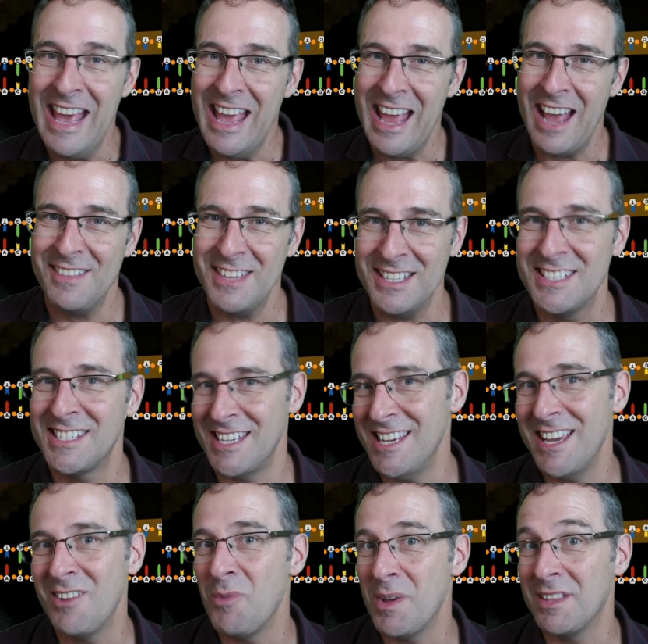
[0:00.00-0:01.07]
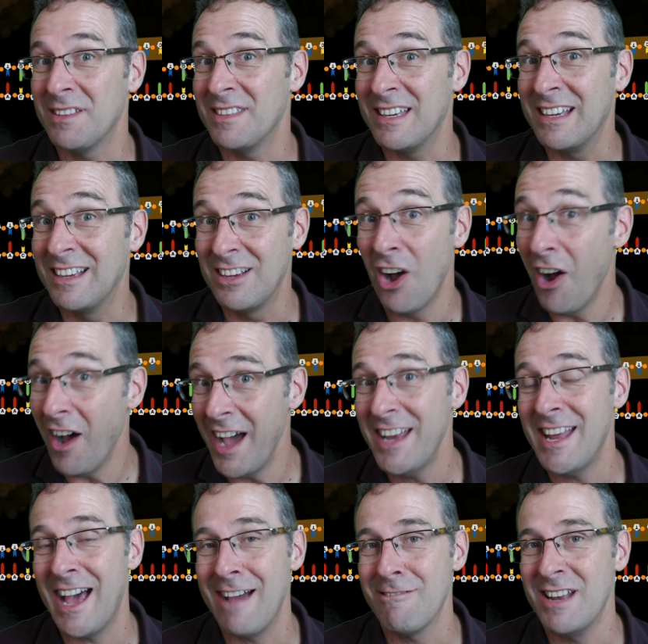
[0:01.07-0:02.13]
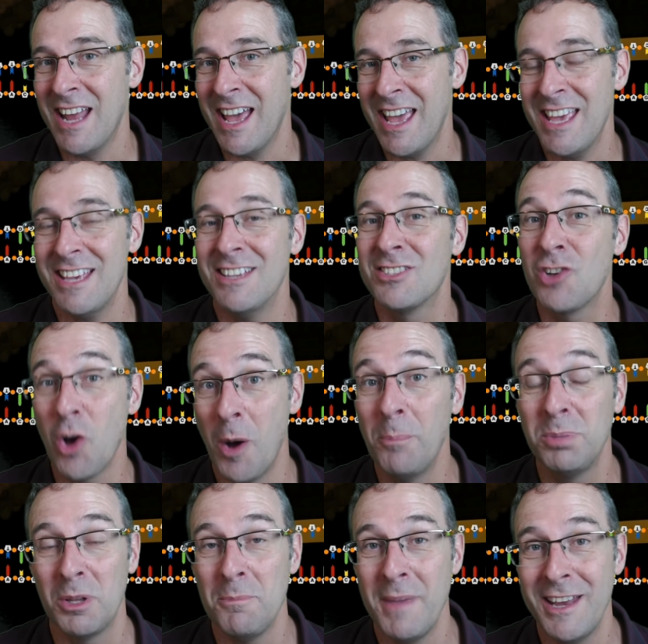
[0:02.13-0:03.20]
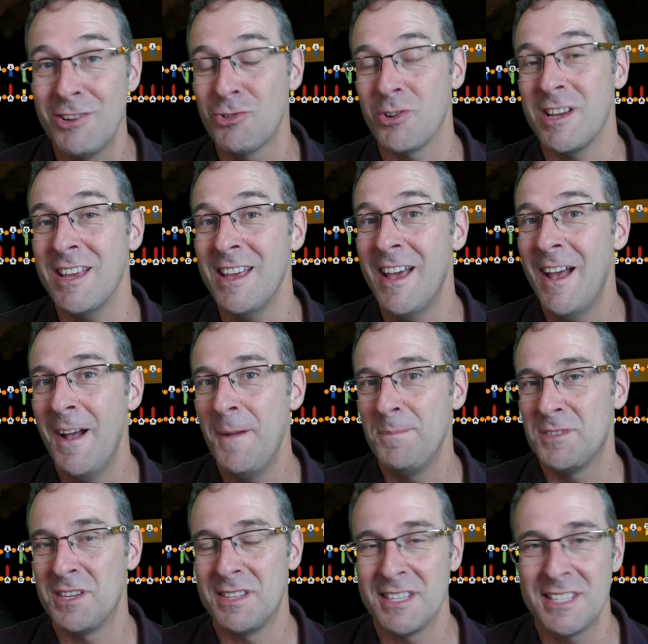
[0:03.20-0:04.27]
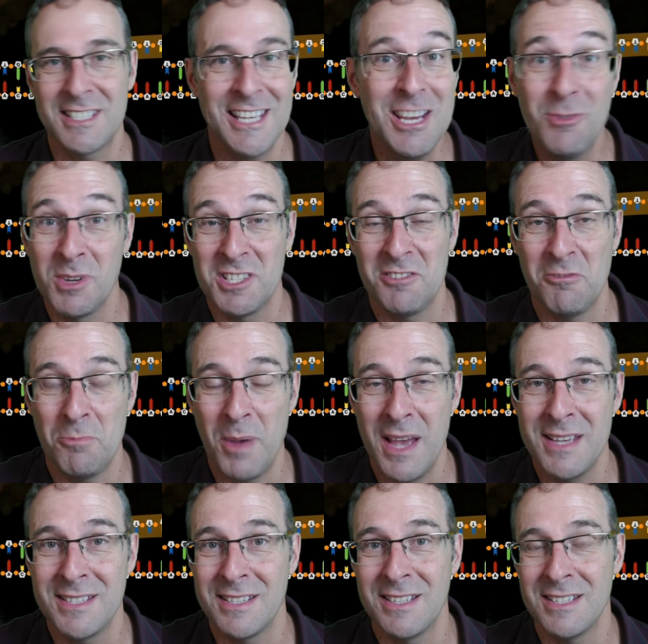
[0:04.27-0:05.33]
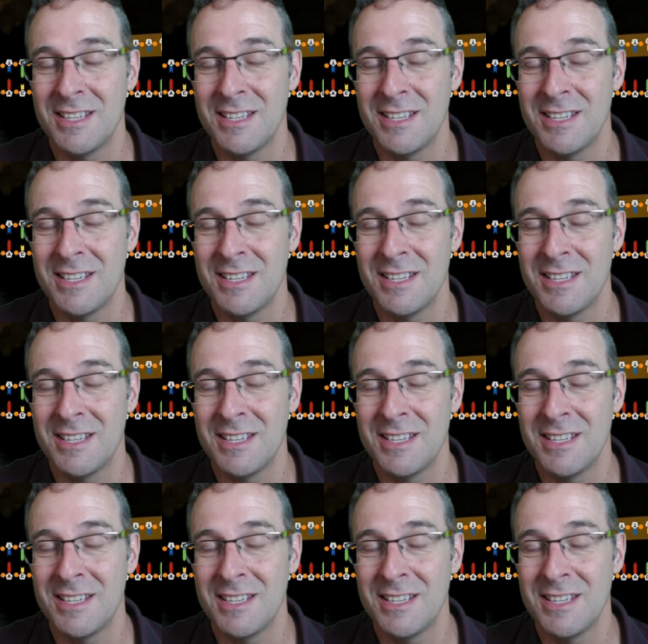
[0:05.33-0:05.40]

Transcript: and then seeing whether the guide RNA is complementary to the sequence of bases